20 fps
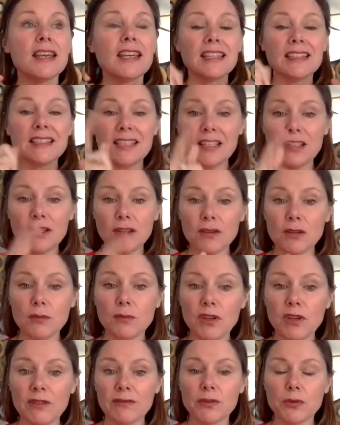Continue to
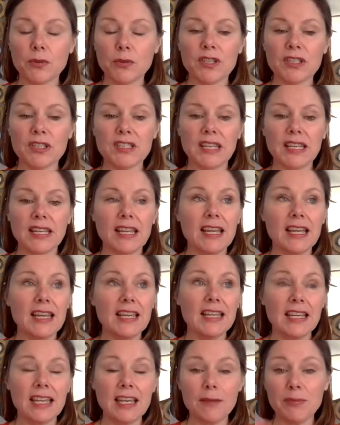move towards it.
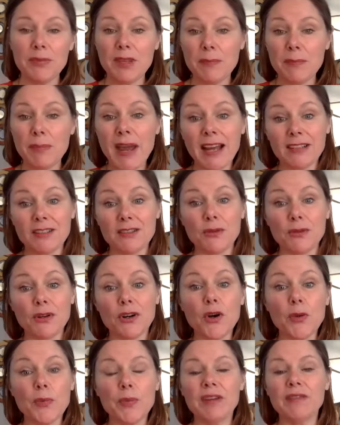Keep the back door
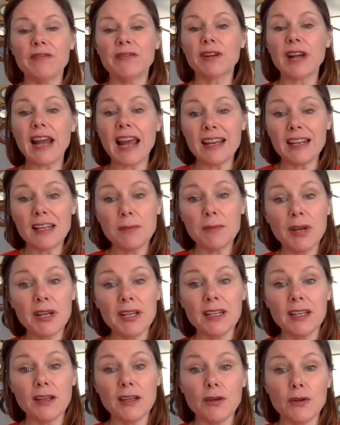open for
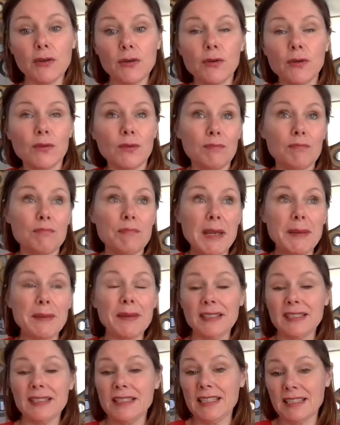anybody who
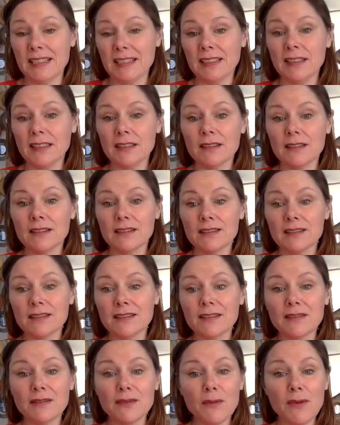maybe didn't
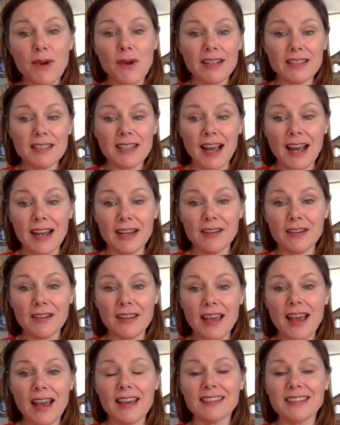want to honor
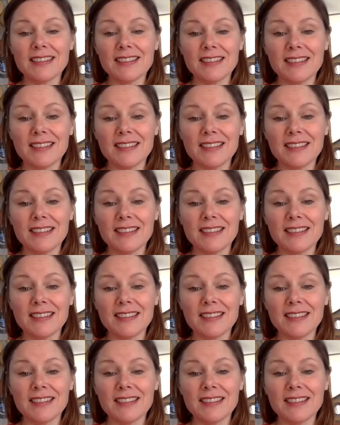that.